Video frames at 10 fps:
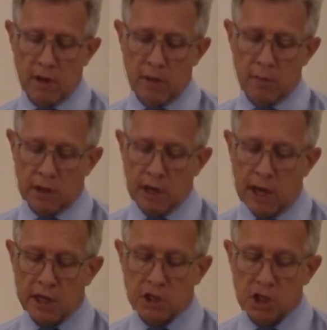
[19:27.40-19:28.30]
but
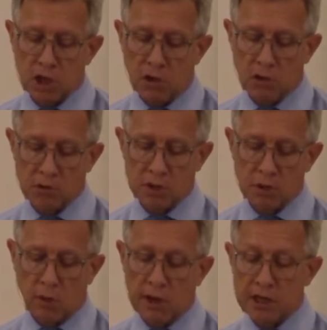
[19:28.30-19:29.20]
God chose
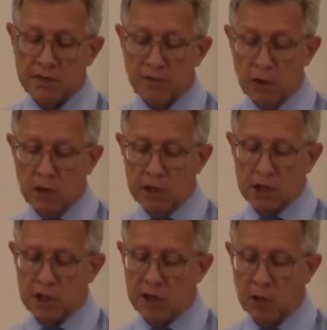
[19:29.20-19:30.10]
what is
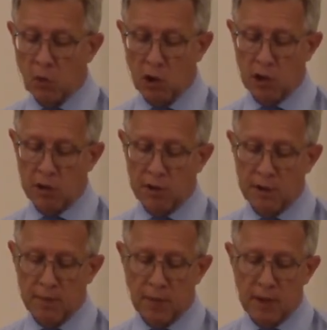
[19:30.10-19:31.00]
foolish in the world
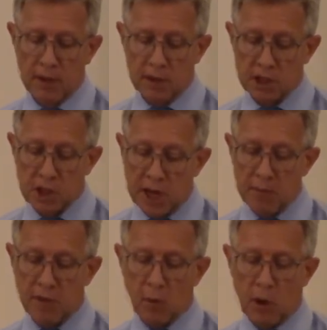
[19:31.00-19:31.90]
to
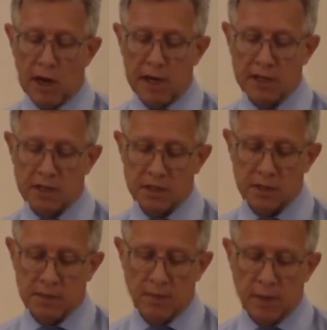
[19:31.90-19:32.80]
shame the wise.
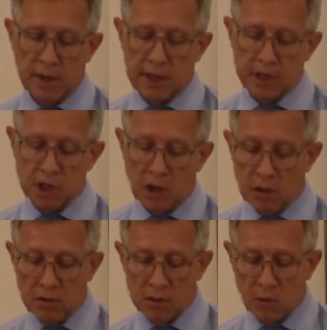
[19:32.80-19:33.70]
He
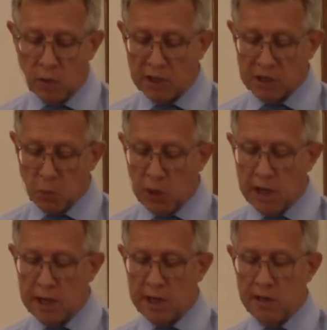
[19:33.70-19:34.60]
chose what is
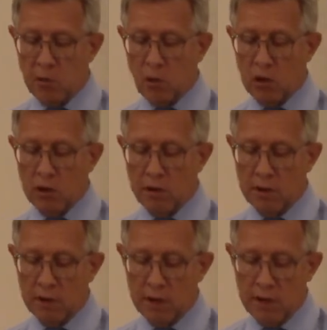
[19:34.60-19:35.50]
weak in the world
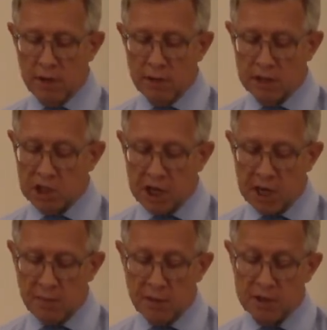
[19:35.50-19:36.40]
to
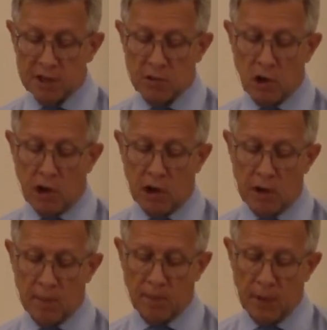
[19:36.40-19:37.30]
shame the strong.
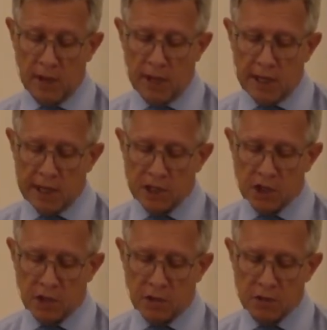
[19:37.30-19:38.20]
He
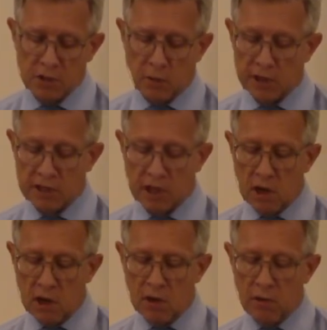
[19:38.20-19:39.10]
chose what is
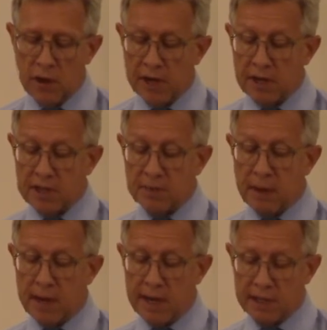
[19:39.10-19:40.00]
low and
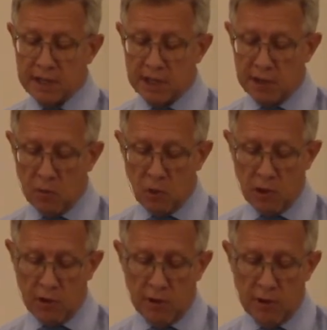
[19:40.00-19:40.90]
despised in the
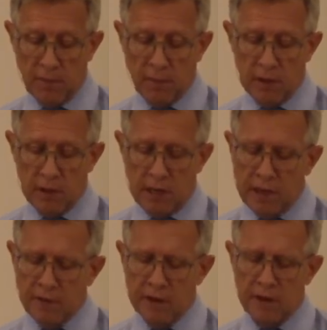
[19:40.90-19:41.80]
world,
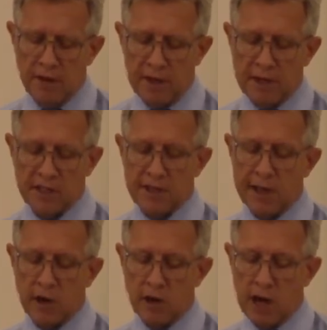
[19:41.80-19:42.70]
even things that
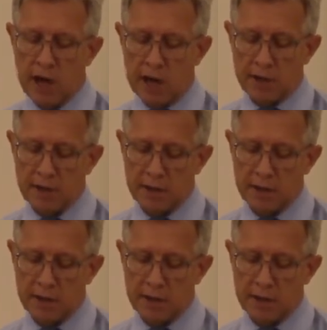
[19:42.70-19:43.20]
are not